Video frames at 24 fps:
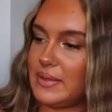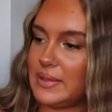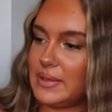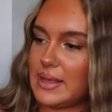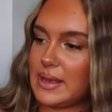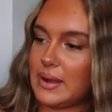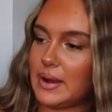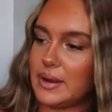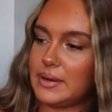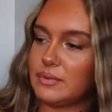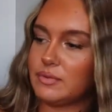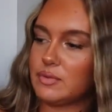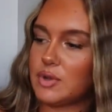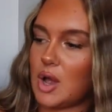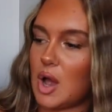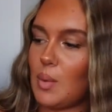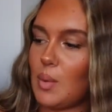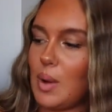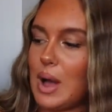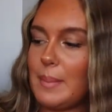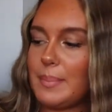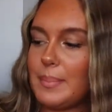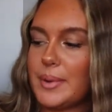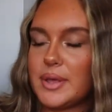that they kind of
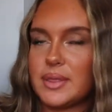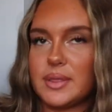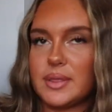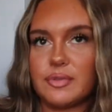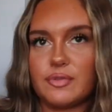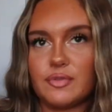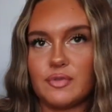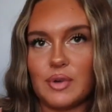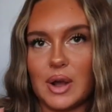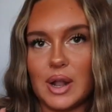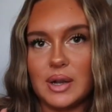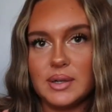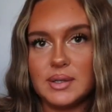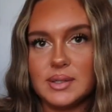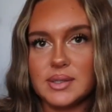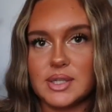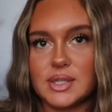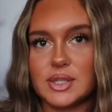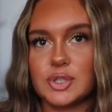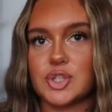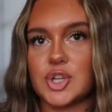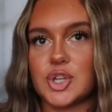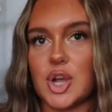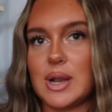go up at the front
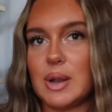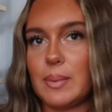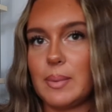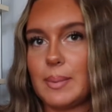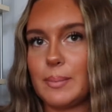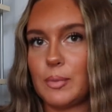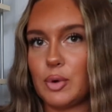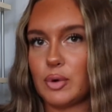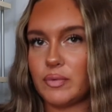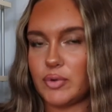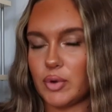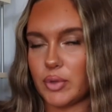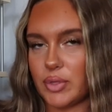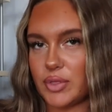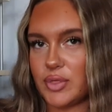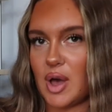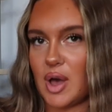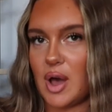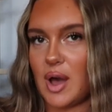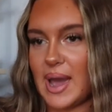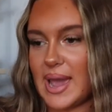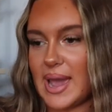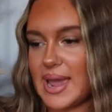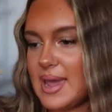and show a little bit more of your
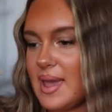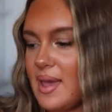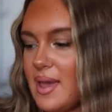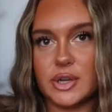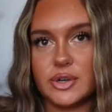thigh.